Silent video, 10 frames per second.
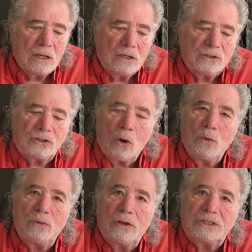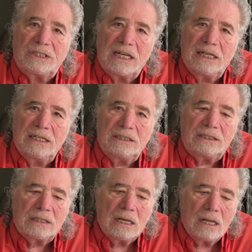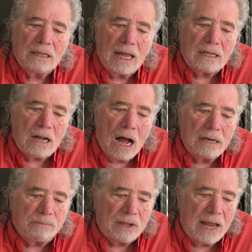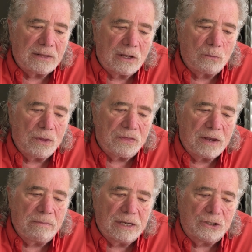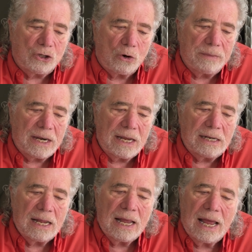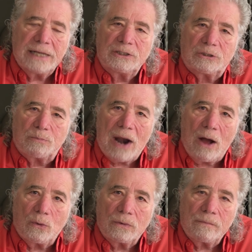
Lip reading: so the seeds that God planted within me germinate and sprout,